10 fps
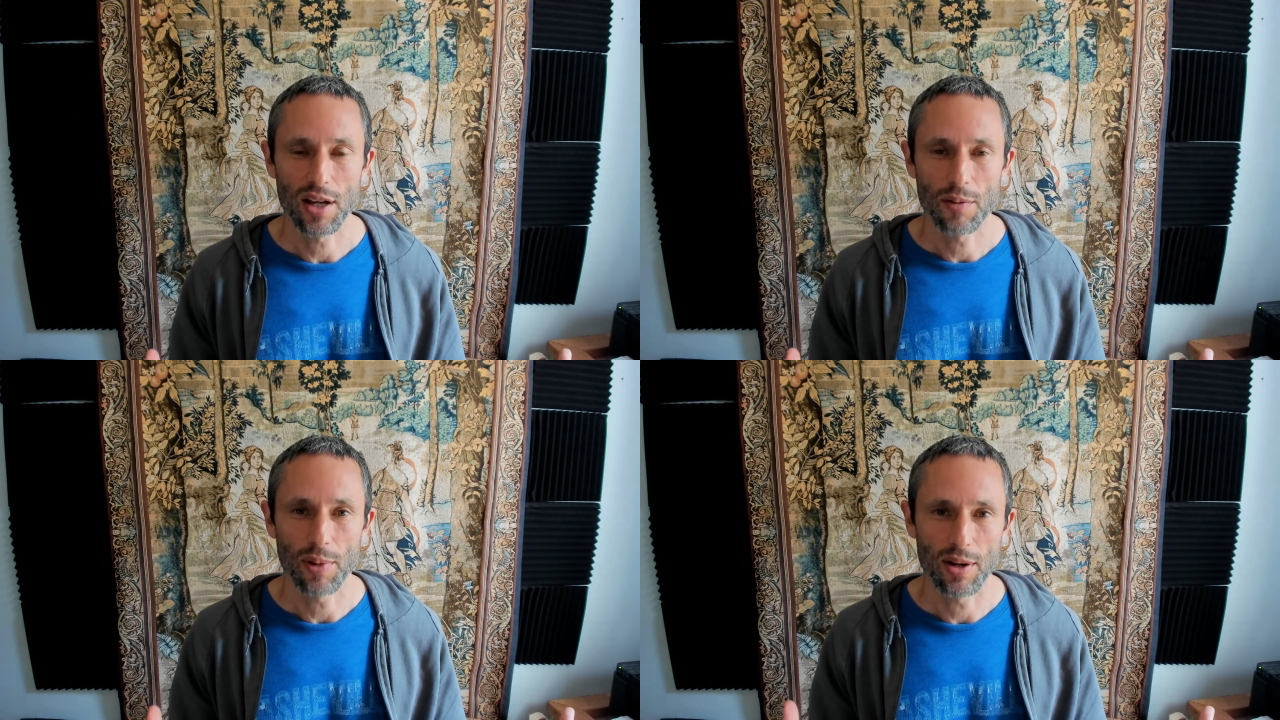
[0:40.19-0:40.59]

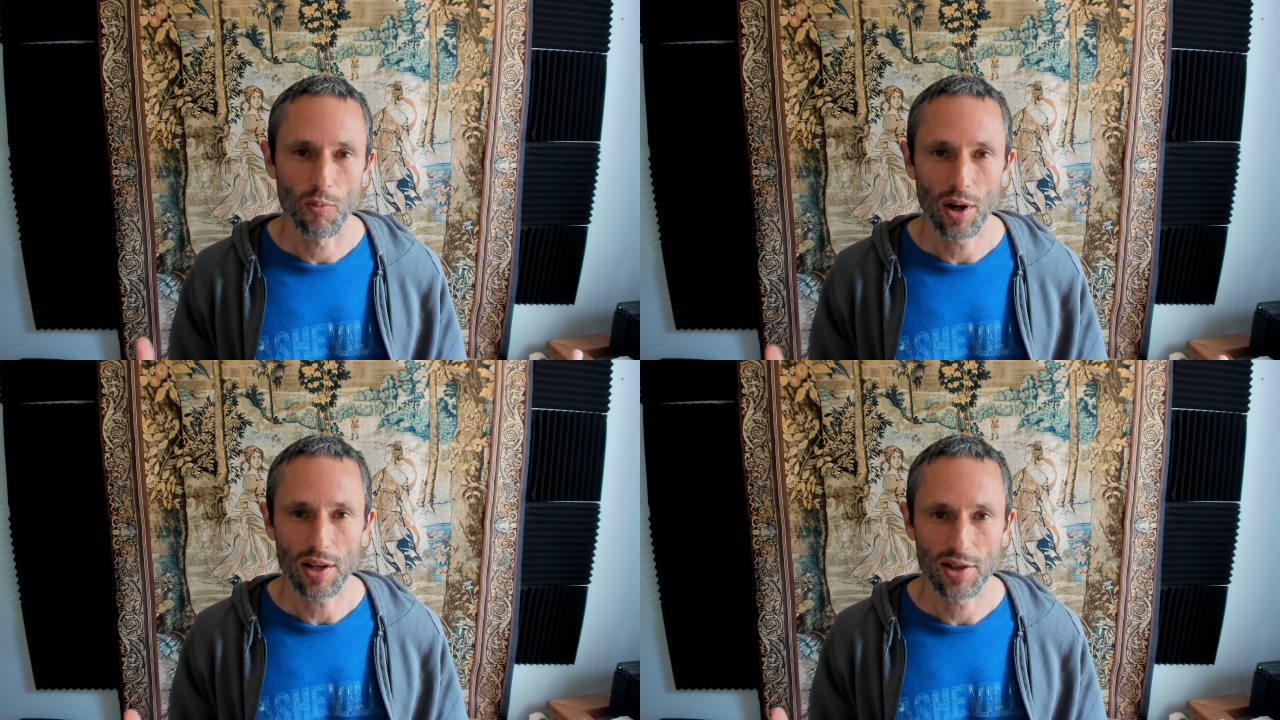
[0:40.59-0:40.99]
but
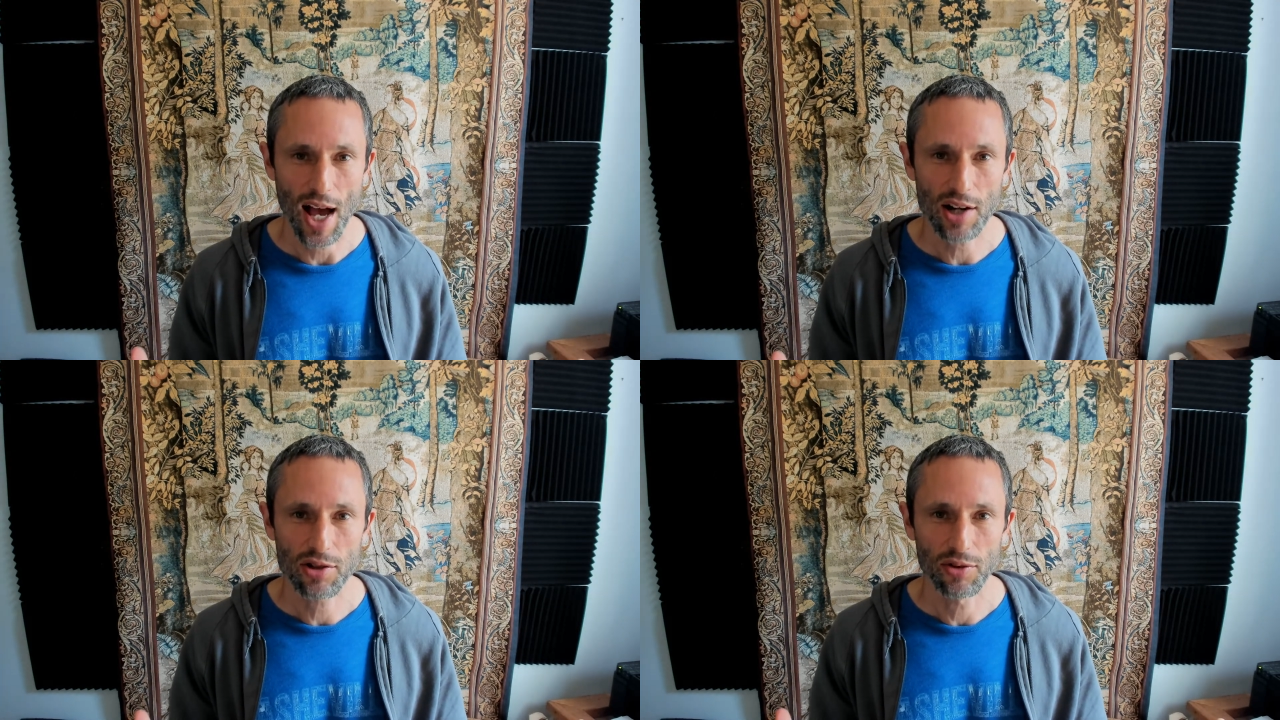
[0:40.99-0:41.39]
what he's
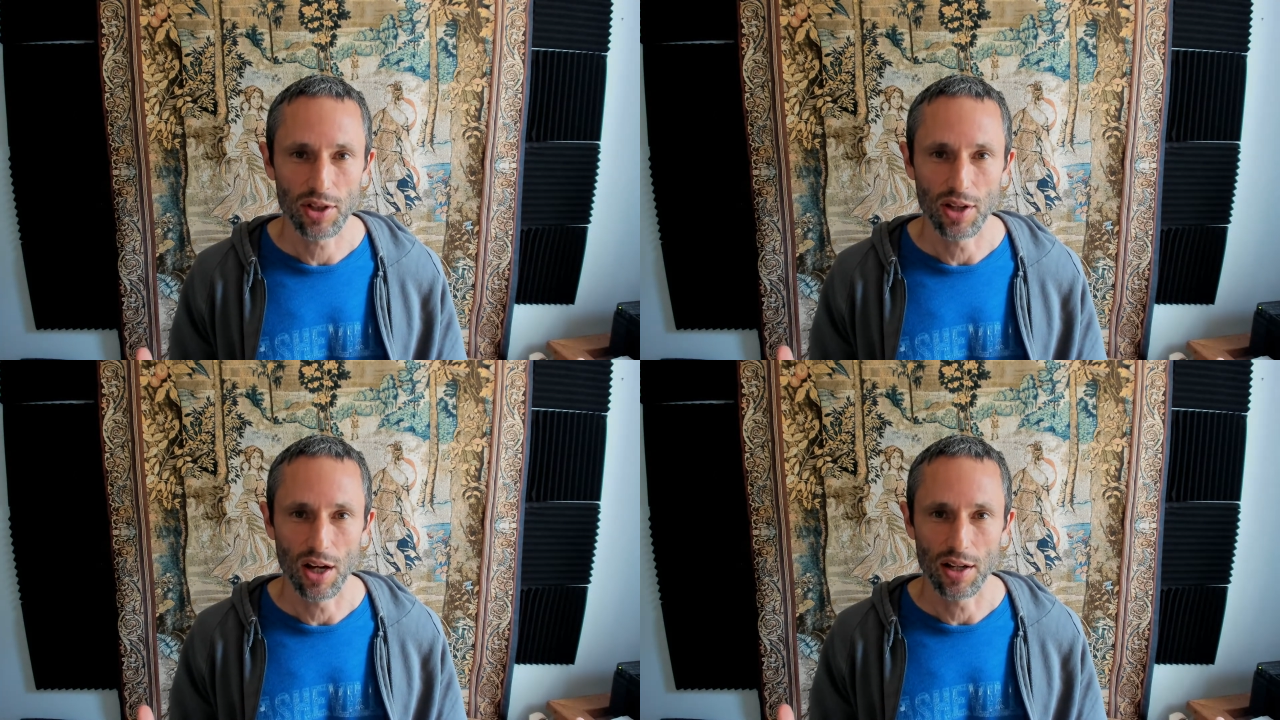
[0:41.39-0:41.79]
actually
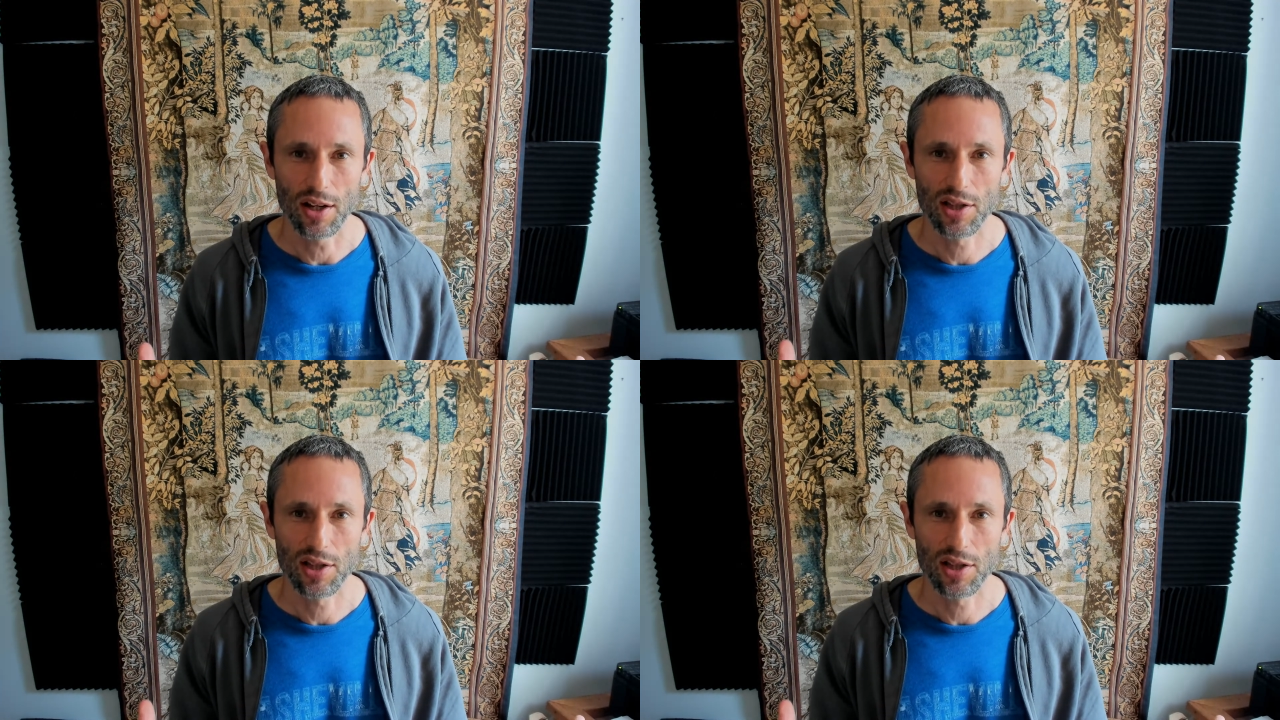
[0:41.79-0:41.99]
done is